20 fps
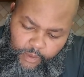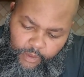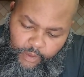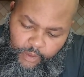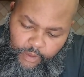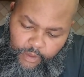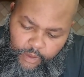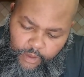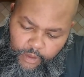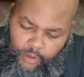
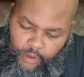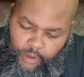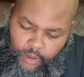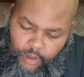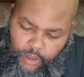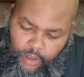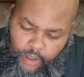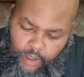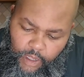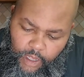
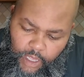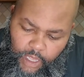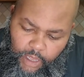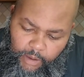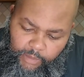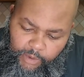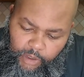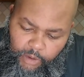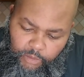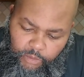
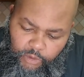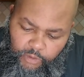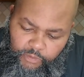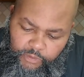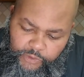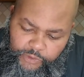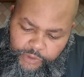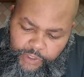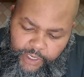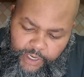I'm gonna move
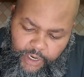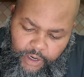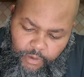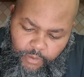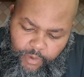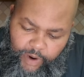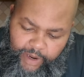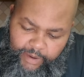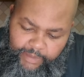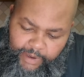the trigger,
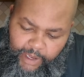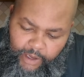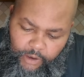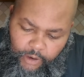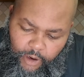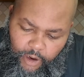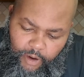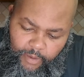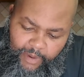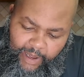wipe down
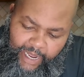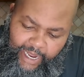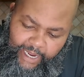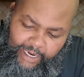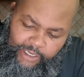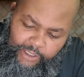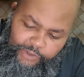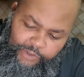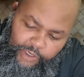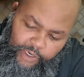all
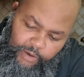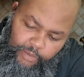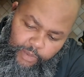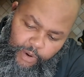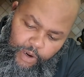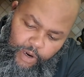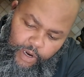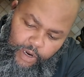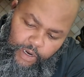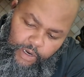behind the trigger
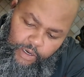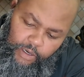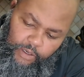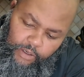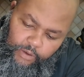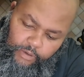bar.